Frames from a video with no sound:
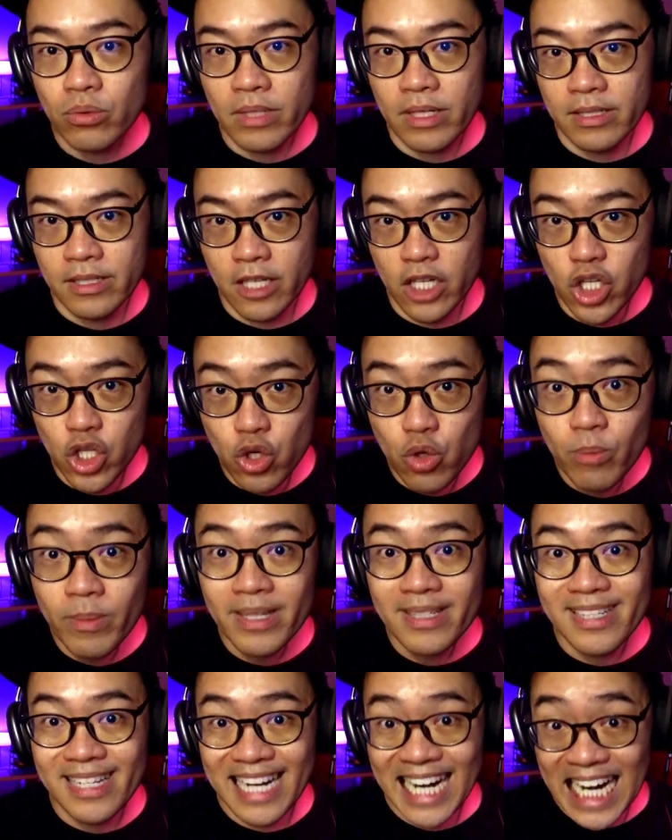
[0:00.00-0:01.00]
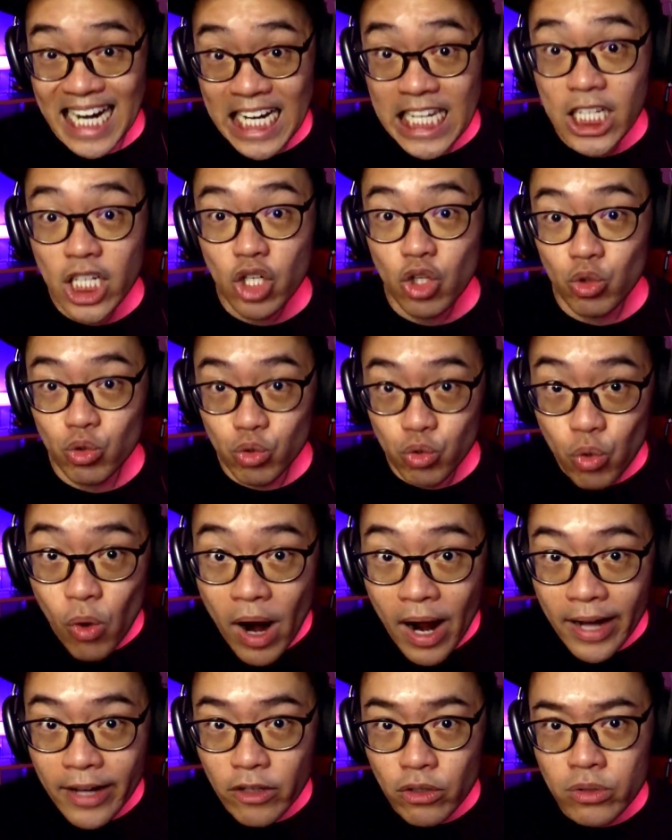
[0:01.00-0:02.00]
to testing humans in clinical
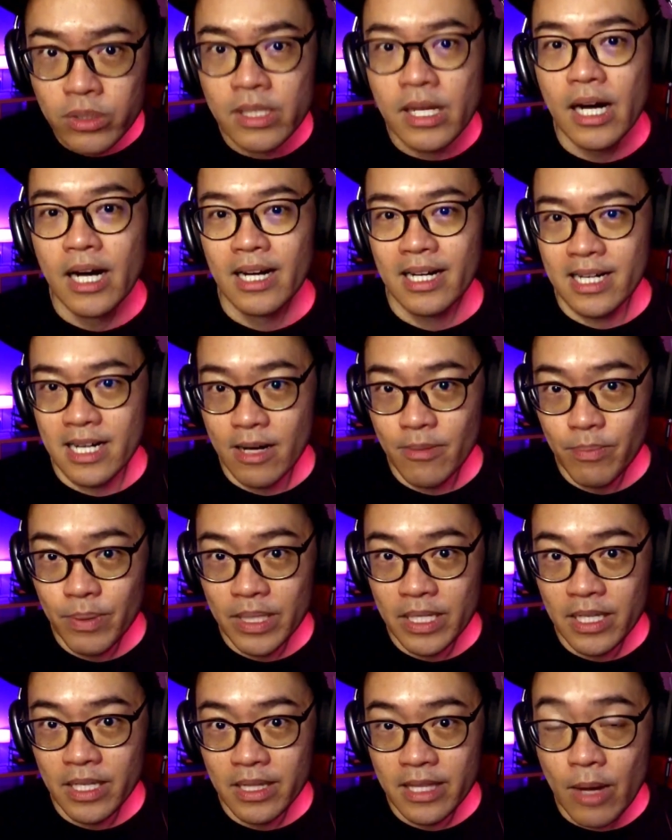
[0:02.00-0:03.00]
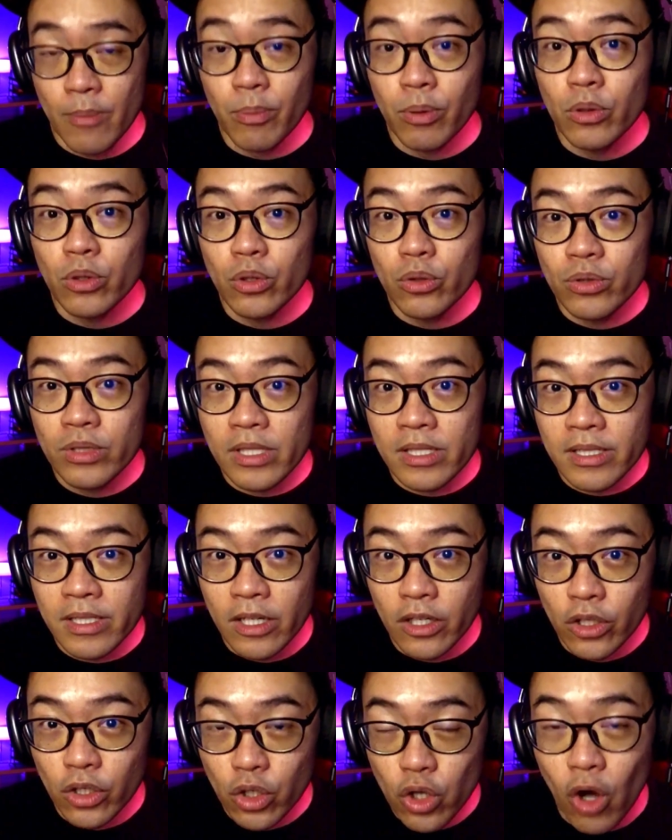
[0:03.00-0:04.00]
trials, a company that produces
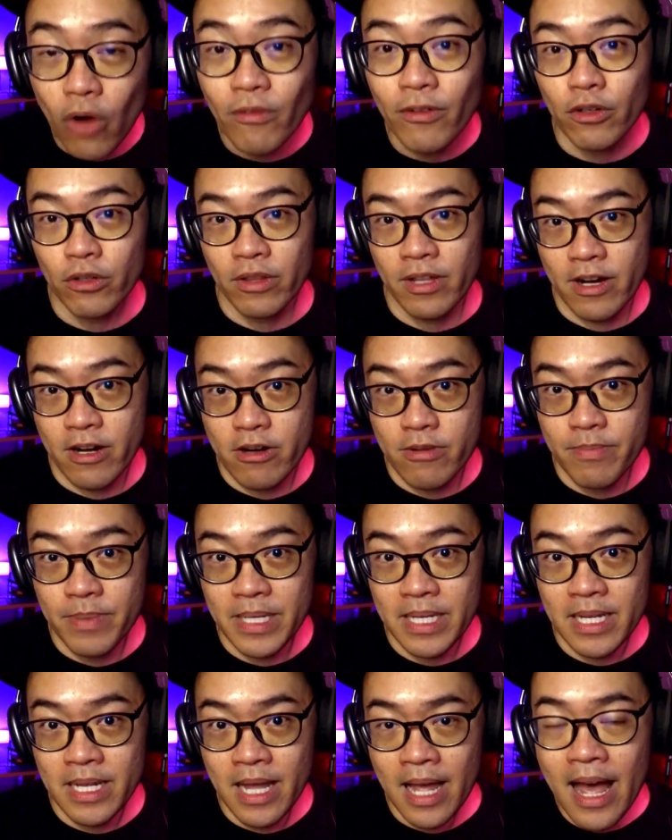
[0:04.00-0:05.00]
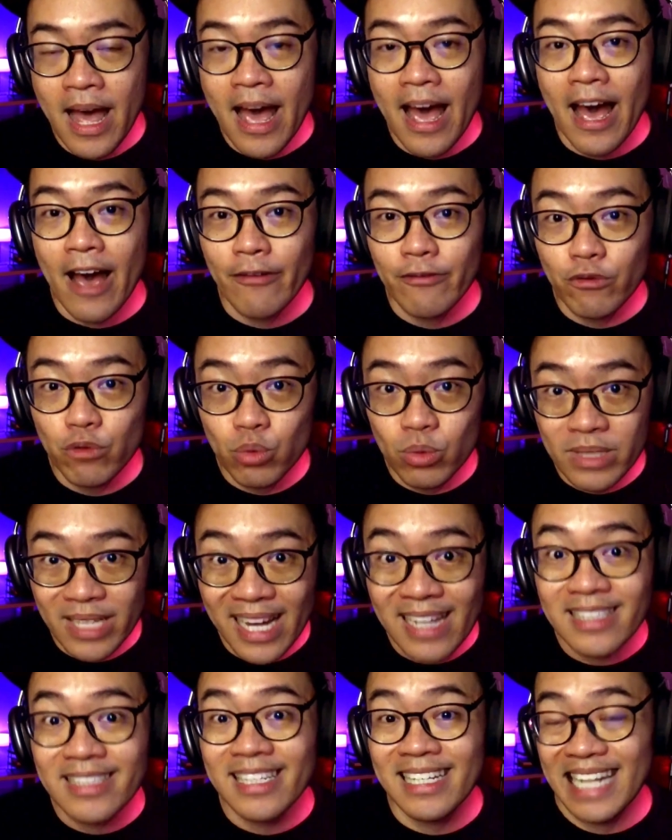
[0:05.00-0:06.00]
a novel therapy have to
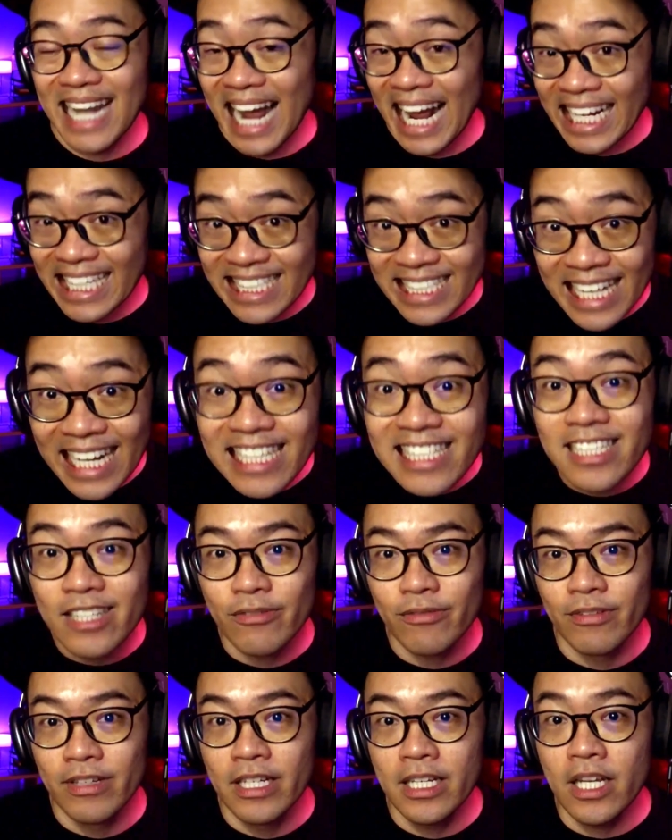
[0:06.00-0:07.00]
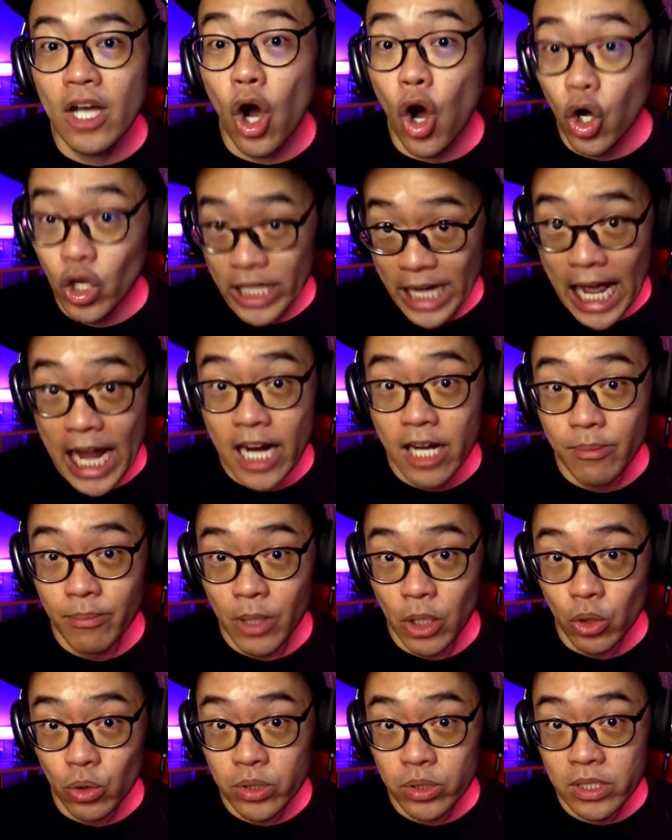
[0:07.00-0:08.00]
test it extensively on
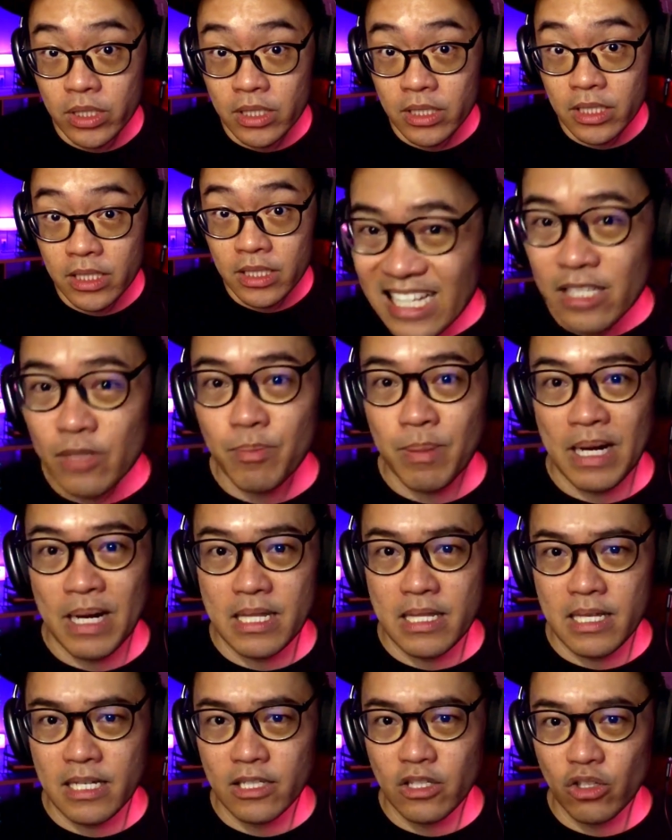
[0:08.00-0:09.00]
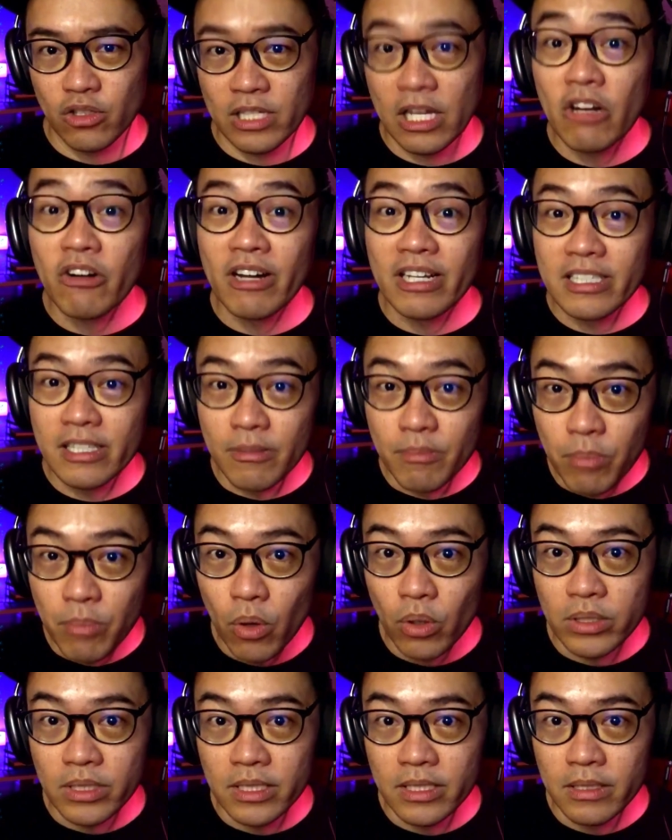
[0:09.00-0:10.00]
animals. This part does not sound as
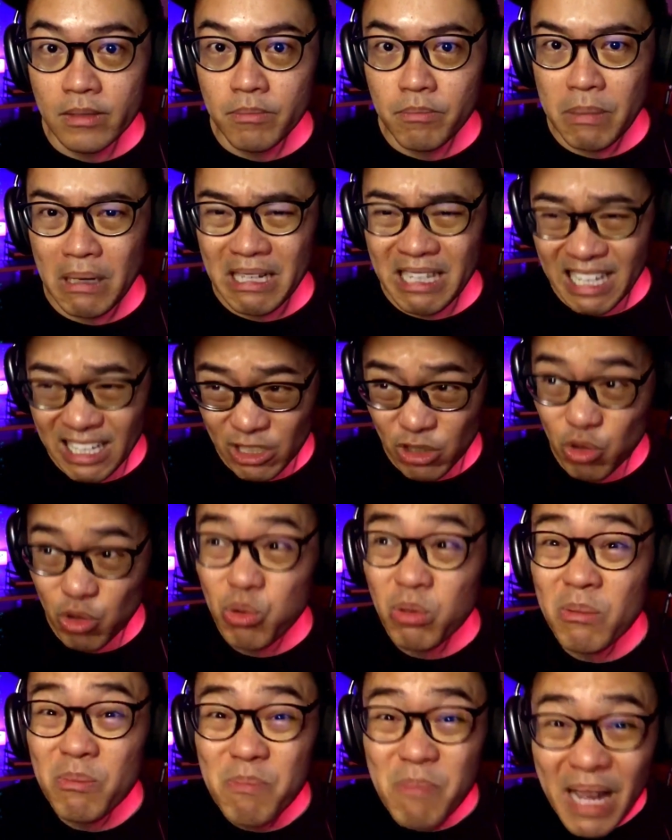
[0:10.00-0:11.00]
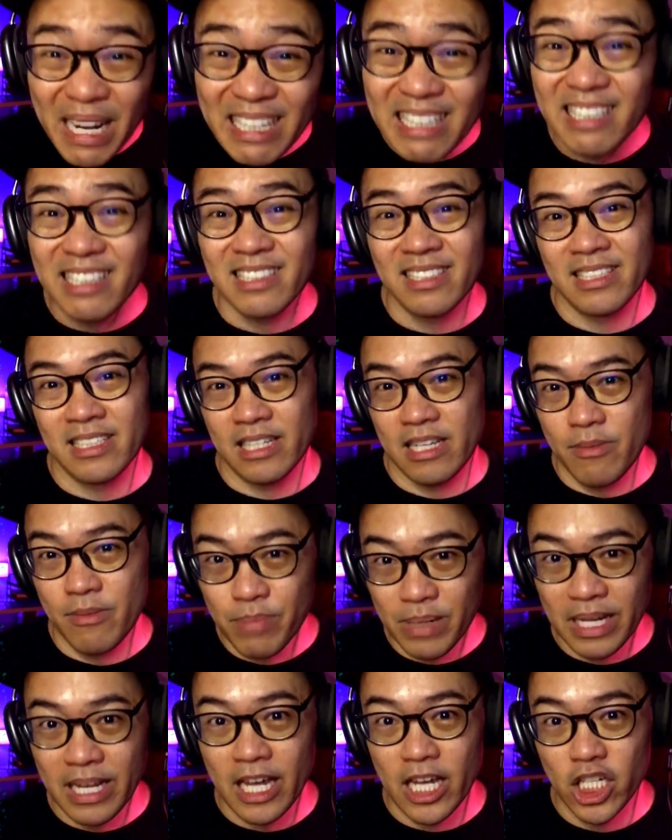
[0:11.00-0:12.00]
important, but it has tremendous
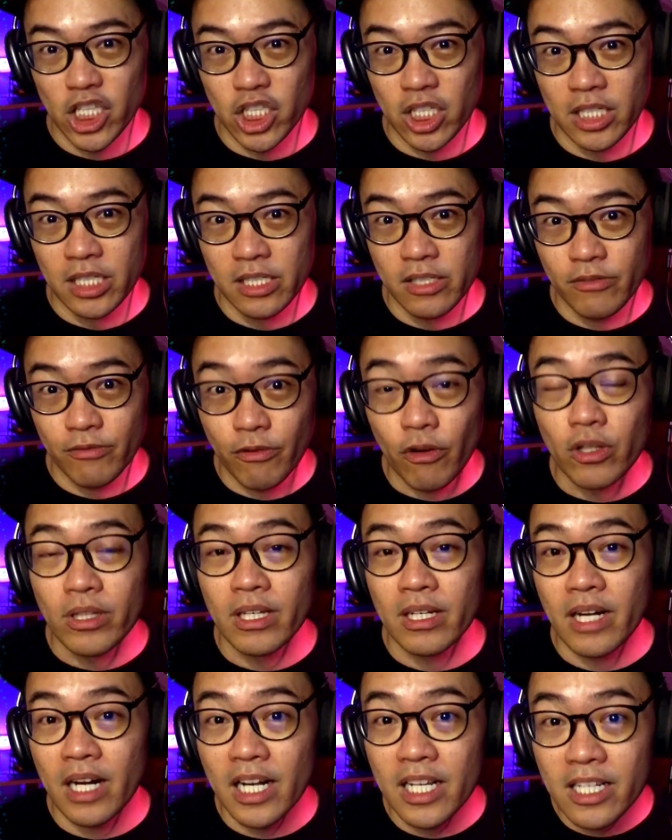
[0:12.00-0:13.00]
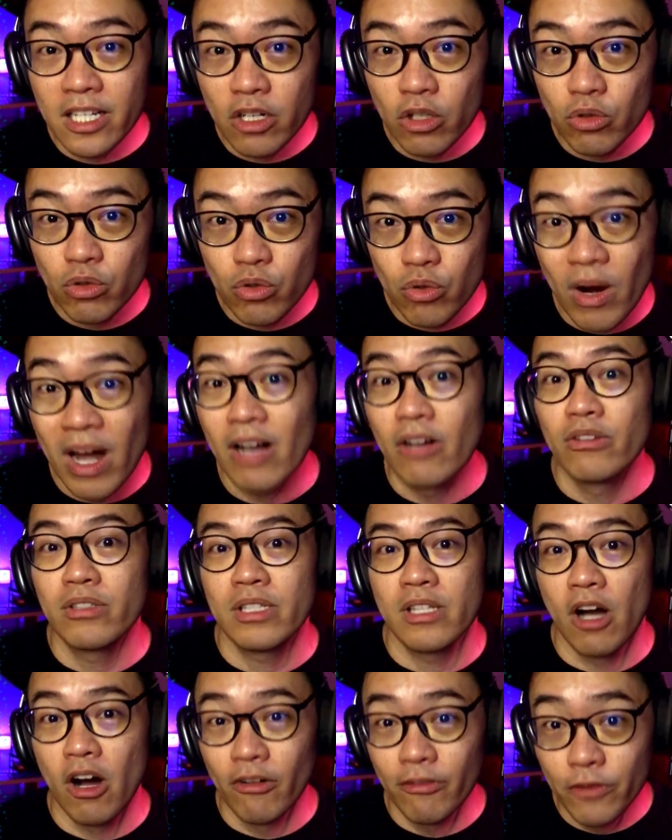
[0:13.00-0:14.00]
implications for the clinical
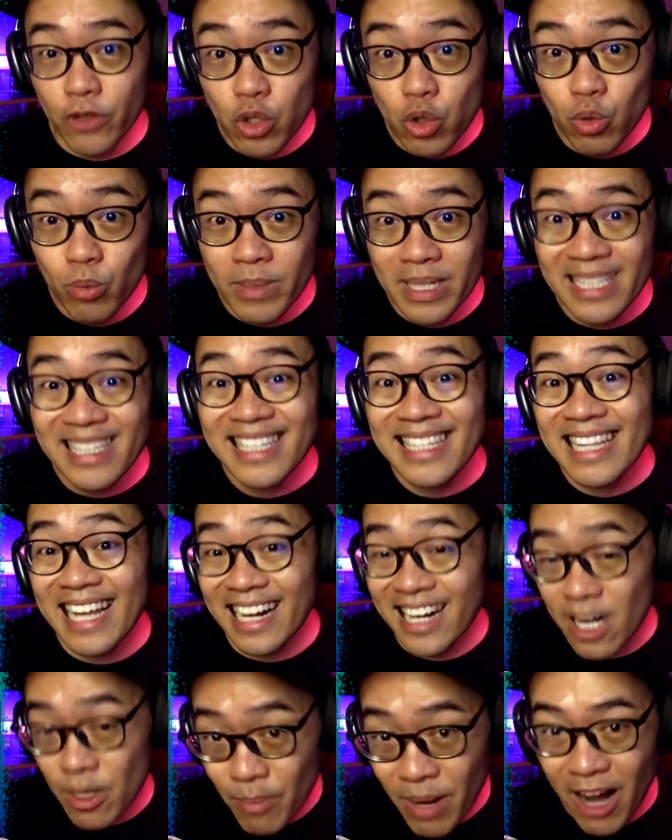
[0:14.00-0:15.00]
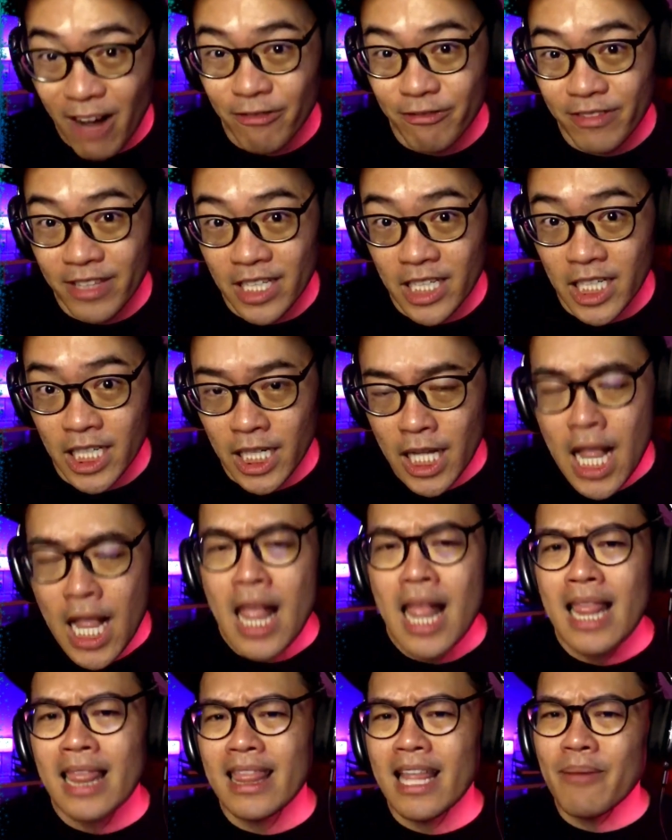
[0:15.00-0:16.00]
trials of humans that come after.
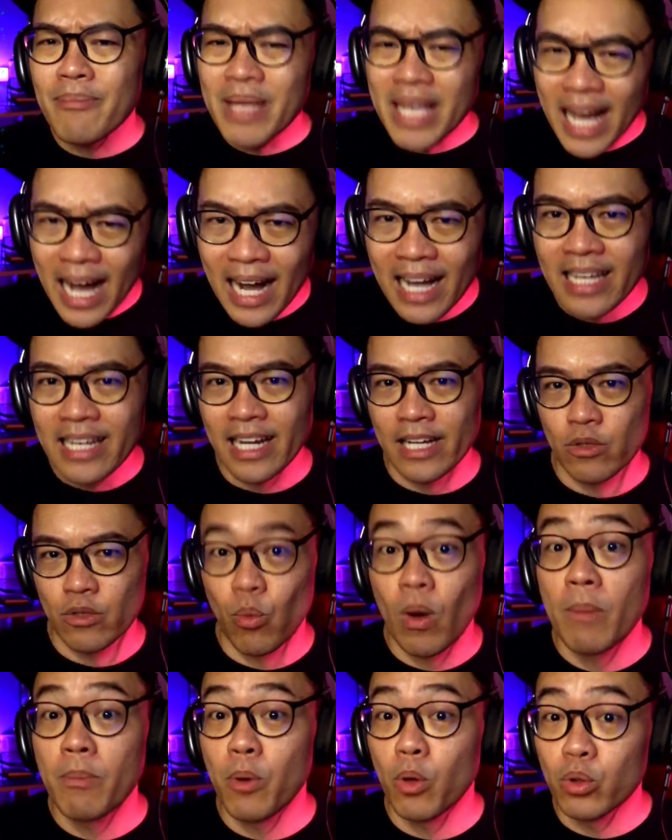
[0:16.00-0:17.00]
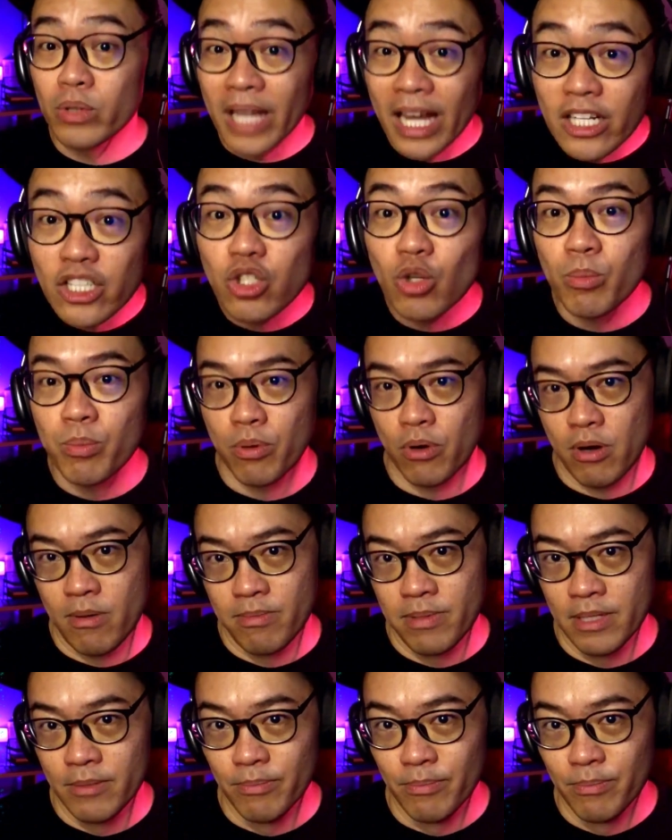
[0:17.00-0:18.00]
Let me highlight one potential
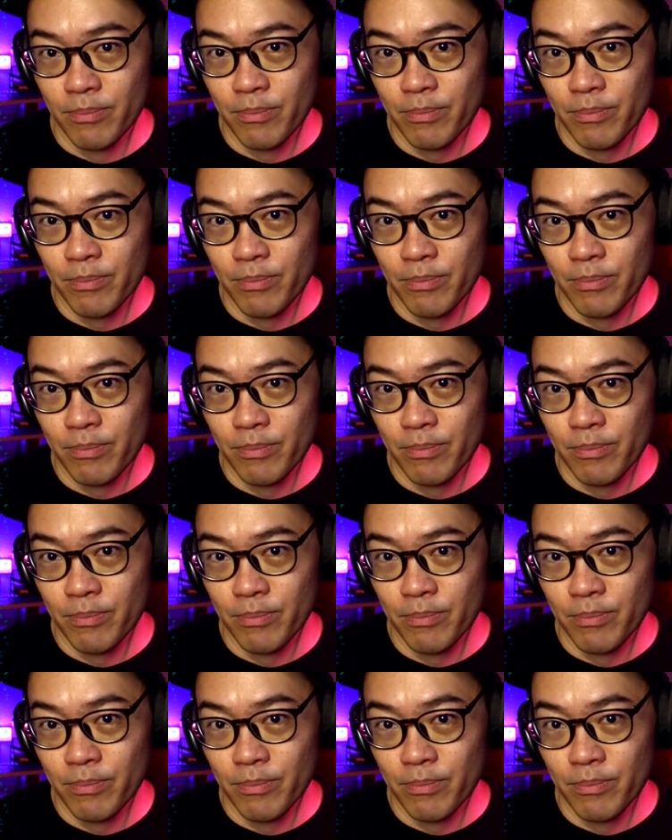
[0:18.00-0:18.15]
problem.